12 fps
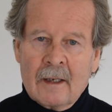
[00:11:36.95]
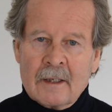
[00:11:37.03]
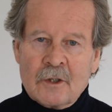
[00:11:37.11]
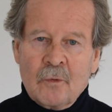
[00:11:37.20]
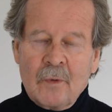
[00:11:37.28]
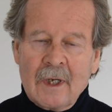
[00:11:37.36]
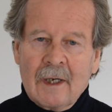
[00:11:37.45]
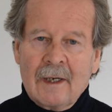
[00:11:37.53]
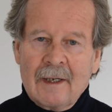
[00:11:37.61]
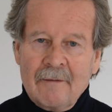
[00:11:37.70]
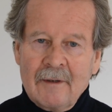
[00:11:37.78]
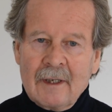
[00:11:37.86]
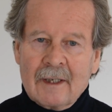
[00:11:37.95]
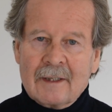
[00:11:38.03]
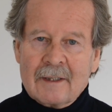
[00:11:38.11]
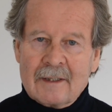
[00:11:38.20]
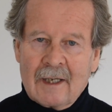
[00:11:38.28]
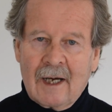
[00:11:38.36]
So we are living at
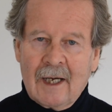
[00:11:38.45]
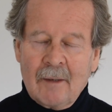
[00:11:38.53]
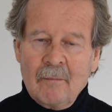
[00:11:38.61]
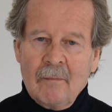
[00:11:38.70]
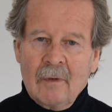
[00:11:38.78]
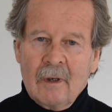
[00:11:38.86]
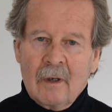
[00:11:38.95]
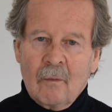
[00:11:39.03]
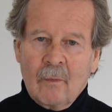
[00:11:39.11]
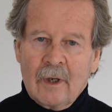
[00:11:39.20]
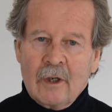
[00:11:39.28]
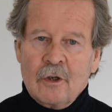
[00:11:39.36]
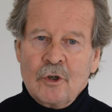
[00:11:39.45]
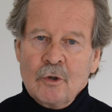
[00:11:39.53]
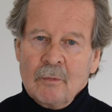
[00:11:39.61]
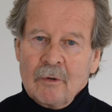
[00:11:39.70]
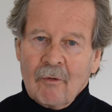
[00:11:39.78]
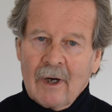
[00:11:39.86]
a time when
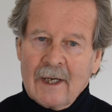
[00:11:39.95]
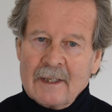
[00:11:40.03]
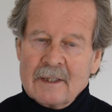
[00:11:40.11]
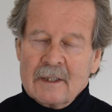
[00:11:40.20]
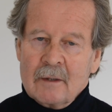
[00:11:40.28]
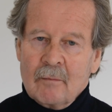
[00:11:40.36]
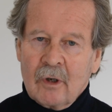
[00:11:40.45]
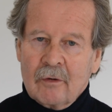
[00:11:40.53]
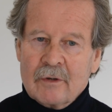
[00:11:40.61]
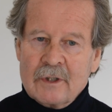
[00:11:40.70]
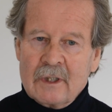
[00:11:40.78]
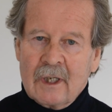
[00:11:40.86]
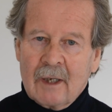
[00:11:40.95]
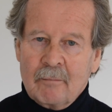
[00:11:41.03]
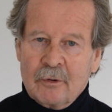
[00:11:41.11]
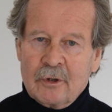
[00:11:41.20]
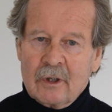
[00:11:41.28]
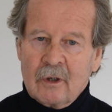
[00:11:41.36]
human rights and democracy are
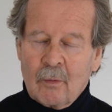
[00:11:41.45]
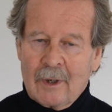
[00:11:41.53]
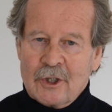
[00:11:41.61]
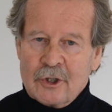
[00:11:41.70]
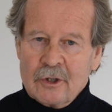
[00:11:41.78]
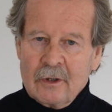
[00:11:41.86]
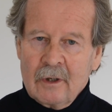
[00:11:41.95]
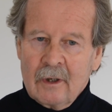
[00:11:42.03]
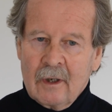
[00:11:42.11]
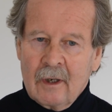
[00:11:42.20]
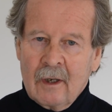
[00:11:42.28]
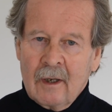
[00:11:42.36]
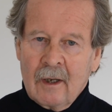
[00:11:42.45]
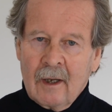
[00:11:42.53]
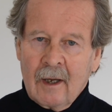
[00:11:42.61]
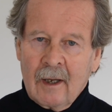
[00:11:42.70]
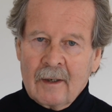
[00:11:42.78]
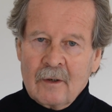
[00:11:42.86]
put in question,
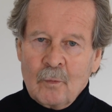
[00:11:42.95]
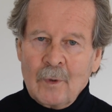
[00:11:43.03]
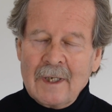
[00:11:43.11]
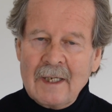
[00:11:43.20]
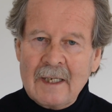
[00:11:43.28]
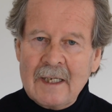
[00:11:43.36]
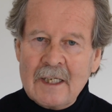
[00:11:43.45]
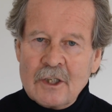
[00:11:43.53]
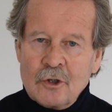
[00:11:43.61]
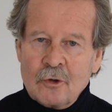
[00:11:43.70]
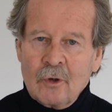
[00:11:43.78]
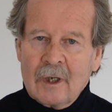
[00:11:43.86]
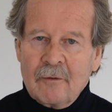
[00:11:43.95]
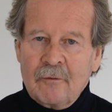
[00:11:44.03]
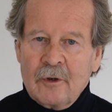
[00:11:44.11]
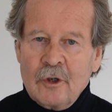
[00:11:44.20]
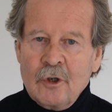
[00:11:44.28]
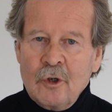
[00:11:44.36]
and we need to have
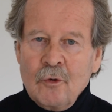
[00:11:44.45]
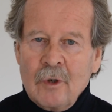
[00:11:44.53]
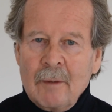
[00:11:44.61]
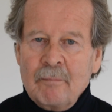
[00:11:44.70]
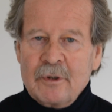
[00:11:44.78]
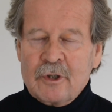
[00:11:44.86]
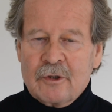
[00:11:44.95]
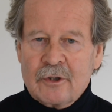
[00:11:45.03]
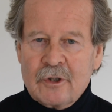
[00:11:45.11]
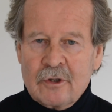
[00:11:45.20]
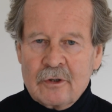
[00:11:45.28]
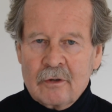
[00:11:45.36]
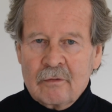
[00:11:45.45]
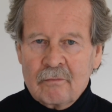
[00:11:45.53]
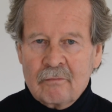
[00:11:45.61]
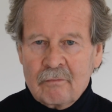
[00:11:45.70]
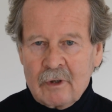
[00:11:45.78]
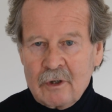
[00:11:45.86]
a new impetus,
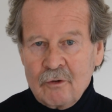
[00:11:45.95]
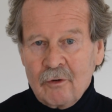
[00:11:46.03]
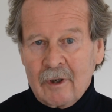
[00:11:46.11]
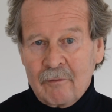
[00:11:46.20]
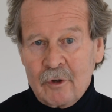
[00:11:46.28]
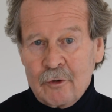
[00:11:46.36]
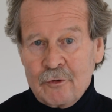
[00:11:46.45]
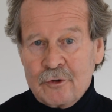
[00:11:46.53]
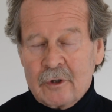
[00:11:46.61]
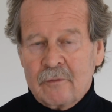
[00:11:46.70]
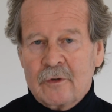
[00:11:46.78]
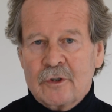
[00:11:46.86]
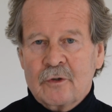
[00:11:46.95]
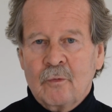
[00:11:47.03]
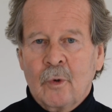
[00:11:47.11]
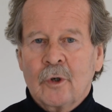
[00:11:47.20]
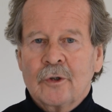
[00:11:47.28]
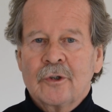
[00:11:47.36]
a new revolution if you so
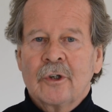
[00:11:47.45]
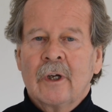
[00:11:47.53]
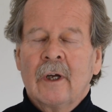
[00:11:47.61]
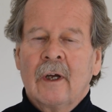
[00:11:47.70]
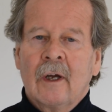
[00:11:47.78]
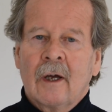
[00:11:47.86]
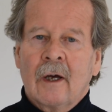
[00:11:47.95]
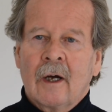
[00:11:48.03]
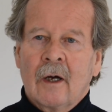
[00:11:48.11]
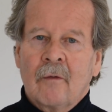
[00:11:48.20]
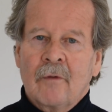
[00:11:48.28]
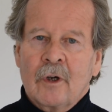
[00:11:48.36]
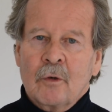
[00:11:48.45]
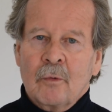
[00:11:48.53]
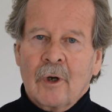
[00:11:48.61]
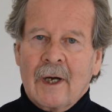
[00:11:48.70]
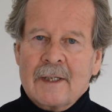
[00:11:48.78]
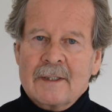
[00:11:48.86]
want, where human
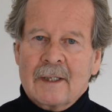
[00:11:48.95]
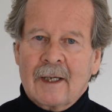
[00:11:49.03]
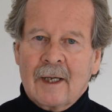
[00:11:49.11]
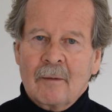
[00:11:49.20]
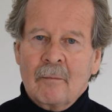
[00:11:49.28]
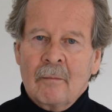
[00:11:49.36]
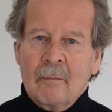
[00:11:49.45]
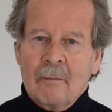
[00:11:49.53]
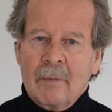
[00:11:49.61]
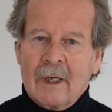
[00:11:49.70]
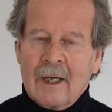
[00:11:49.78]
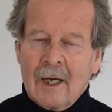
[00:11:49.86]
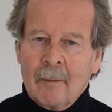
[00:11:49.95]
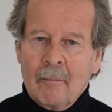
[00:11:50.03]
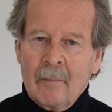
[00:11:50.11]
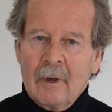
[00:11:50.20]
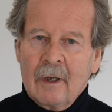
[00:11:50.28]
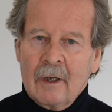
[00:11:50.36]
rights can
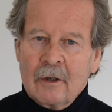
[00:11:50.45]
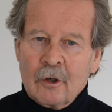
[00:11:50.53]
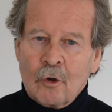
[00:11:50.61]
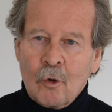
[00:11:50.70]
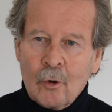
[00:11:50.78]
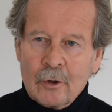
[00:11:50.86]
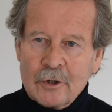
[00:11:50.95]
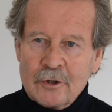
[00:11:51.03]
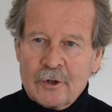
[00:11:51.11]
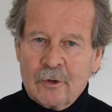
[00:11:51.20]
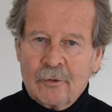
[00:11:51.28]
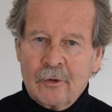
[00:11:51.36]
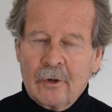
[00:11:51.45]
become the cornerstone.